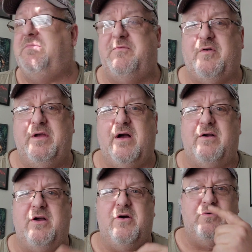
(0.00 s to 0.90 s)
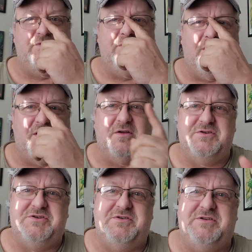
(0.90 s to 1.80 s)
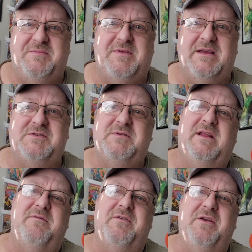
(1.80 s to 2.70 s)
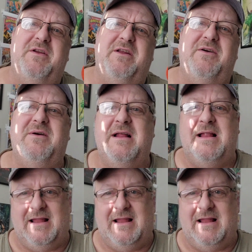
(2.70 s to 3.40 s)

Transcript: Before y'all go, do all those YouTube things we love for you to do.